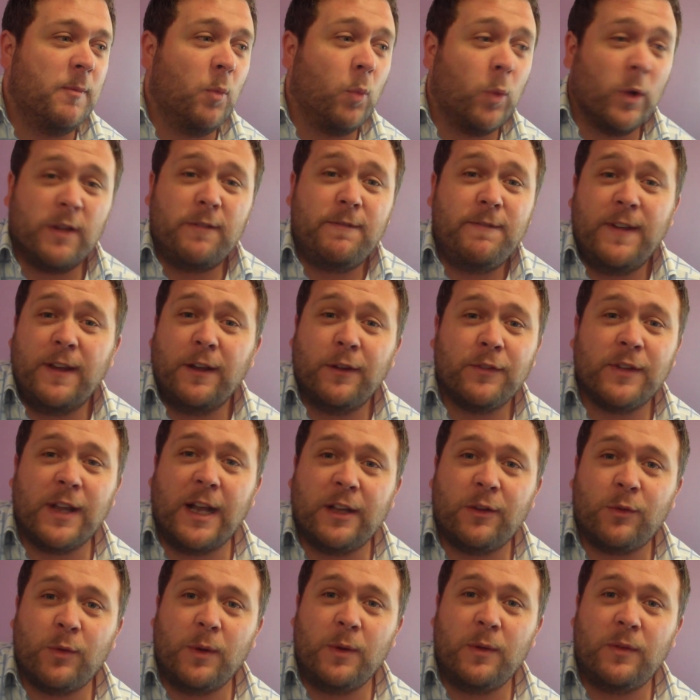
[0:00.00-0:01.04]
what it feels
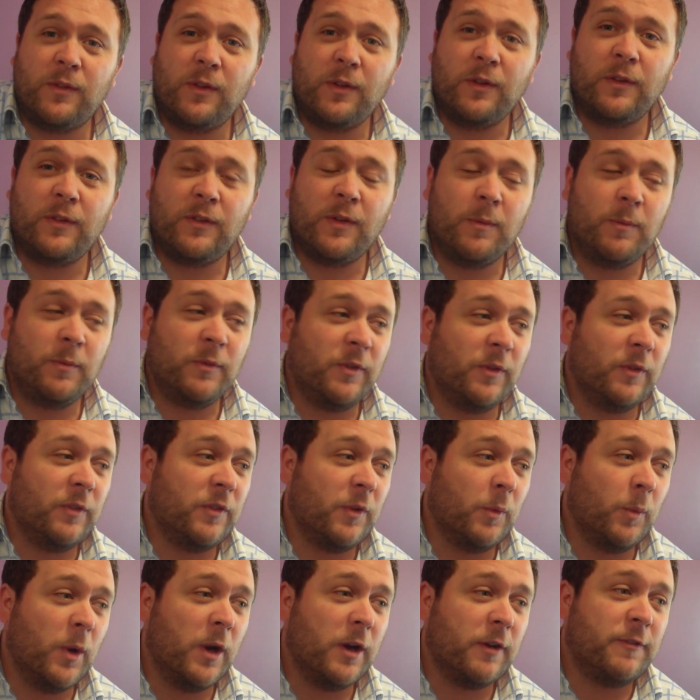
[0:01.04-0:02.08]
like
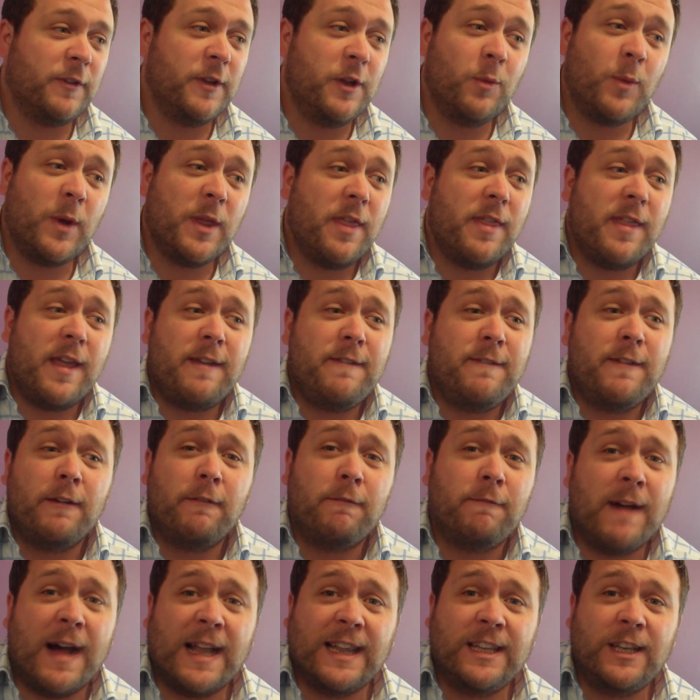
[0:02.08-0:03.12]
to work for you, whether they feel
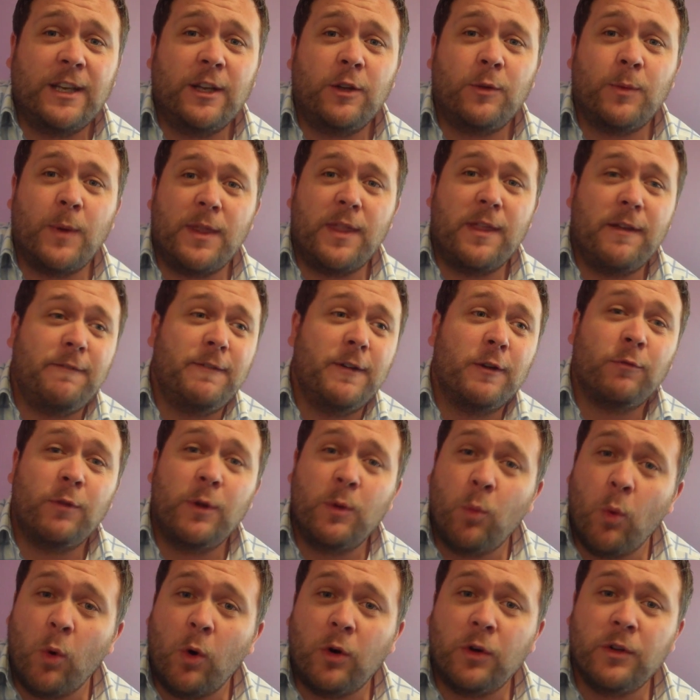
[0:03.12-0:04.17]
valued, whether they feel
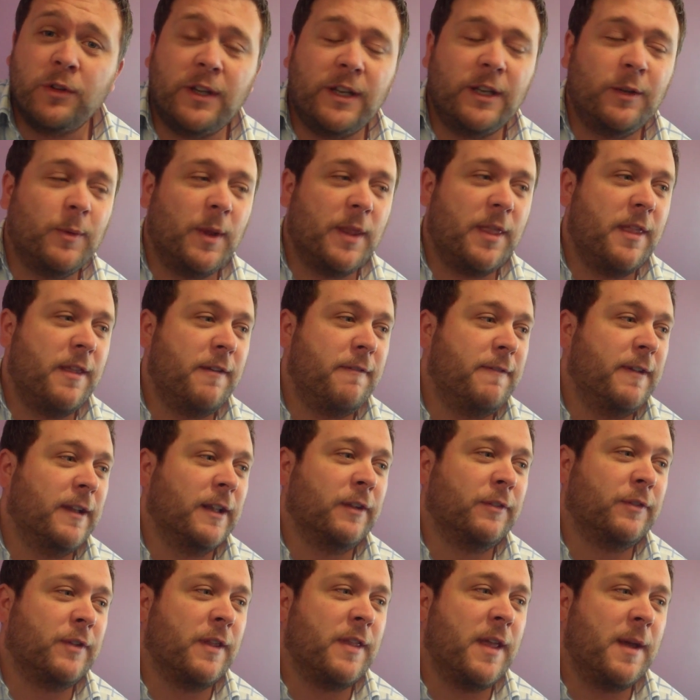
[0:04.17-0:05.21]
rewarded, whether they feel
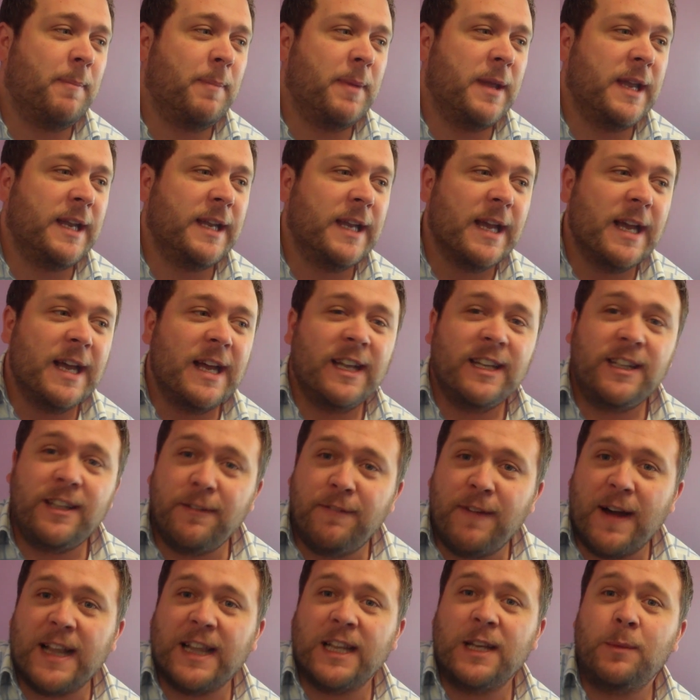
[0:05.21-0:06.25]
as though they're being
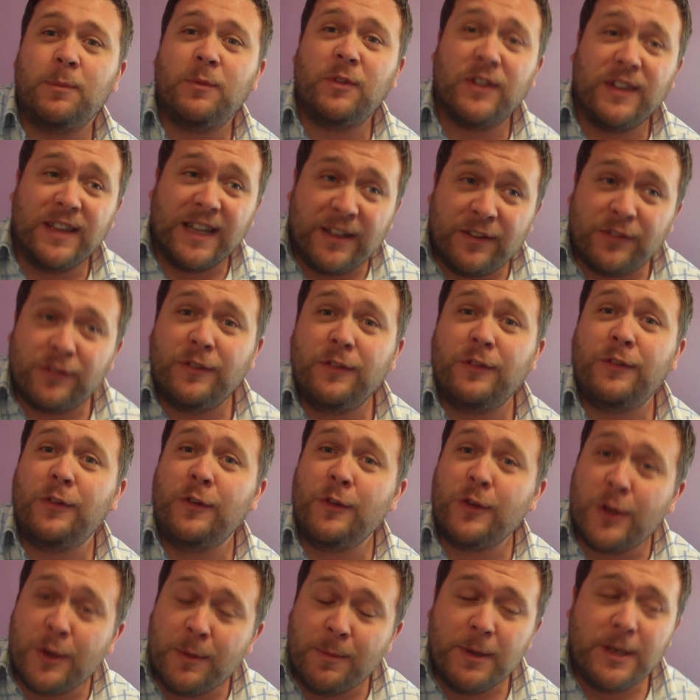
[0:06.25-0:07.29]
developed, listened
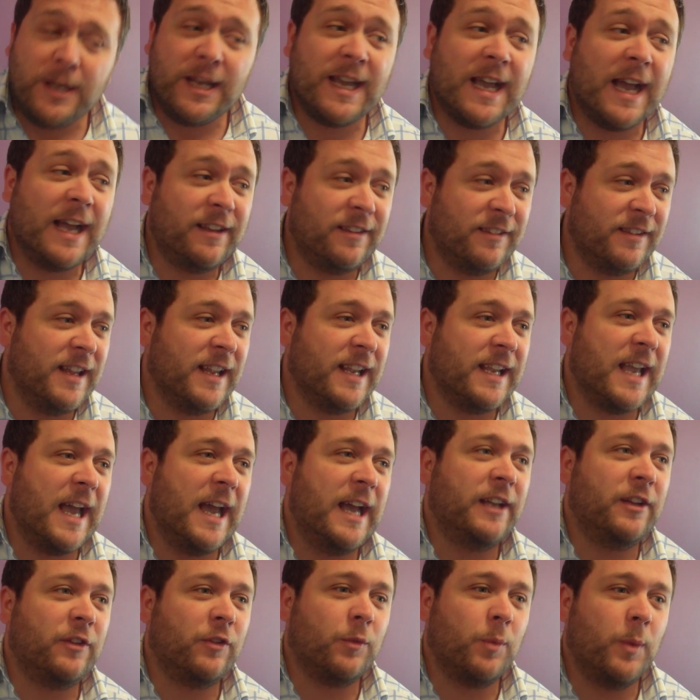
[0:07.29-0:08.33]
to, communicated and
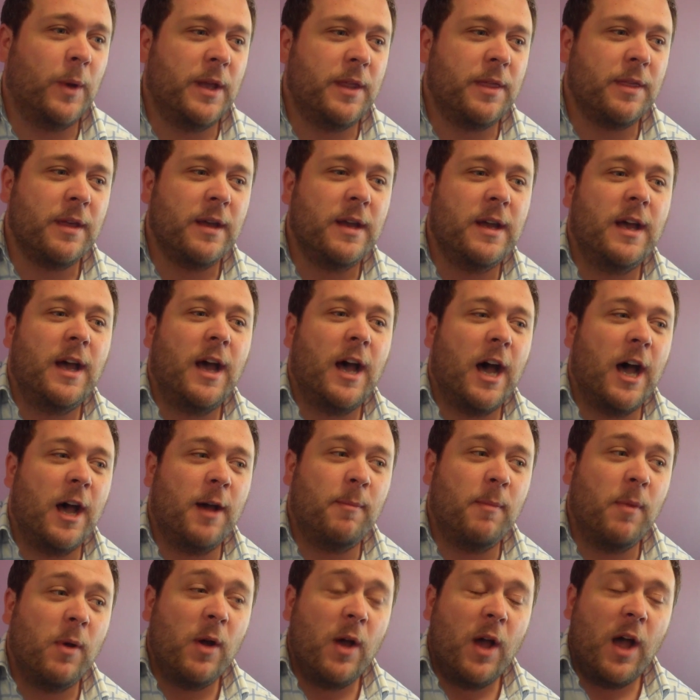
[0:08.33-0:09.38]
engaged with.
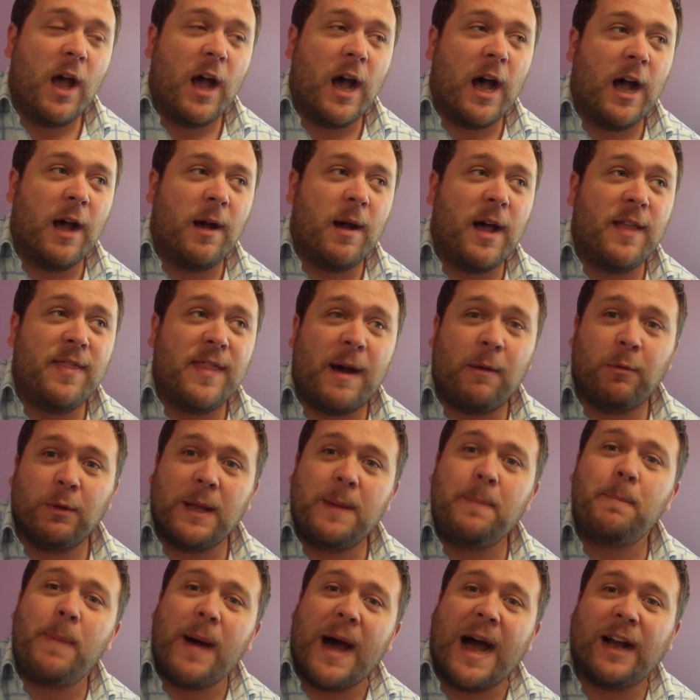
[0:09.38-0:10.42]
And that will
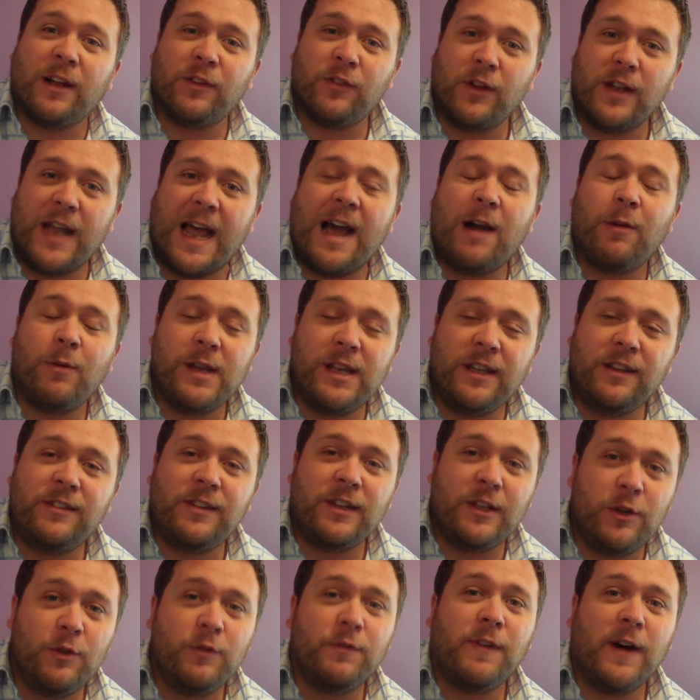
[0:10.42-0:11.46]
impact on how
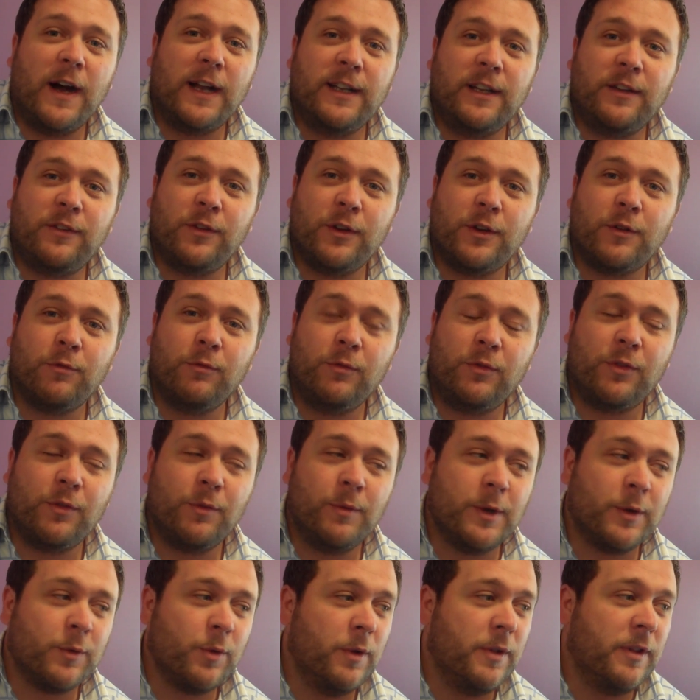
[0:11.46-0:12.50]
easy you find it to
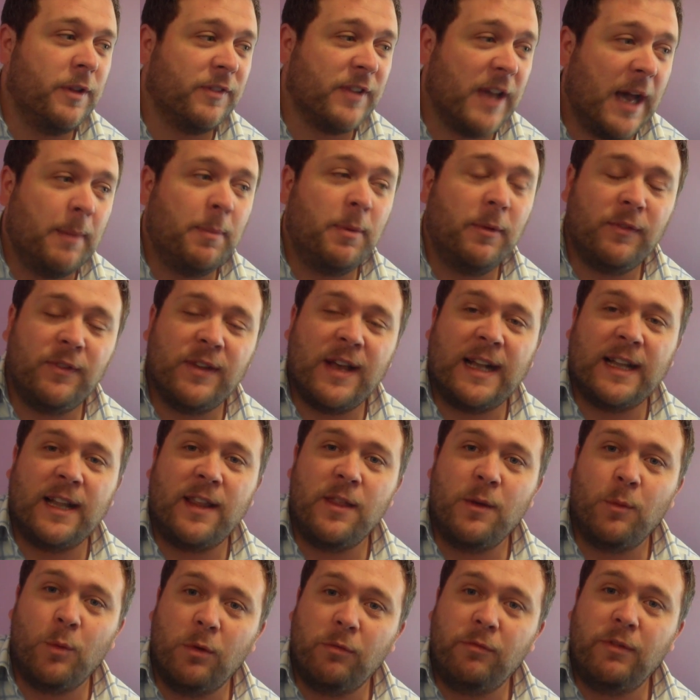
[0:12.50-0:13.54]
recruit the type of
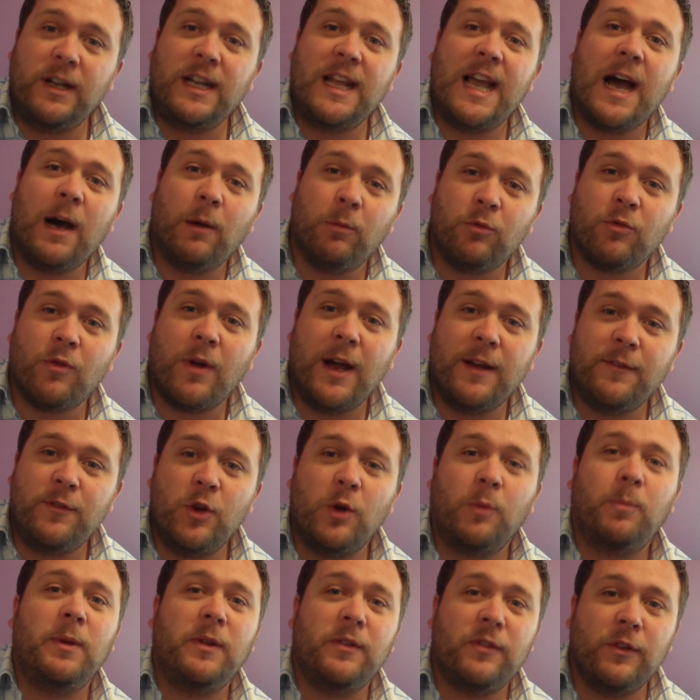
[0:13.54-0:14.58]
talent that will really help drive
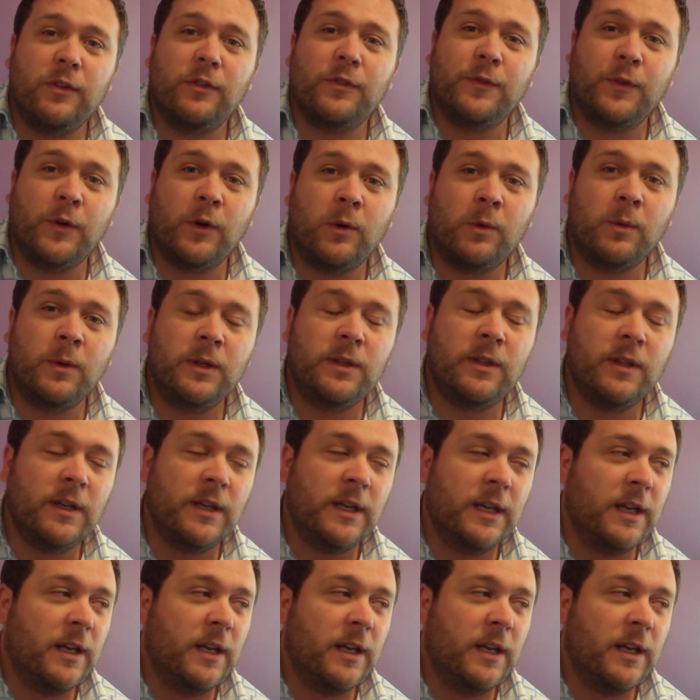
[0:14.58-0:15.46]
your business forward.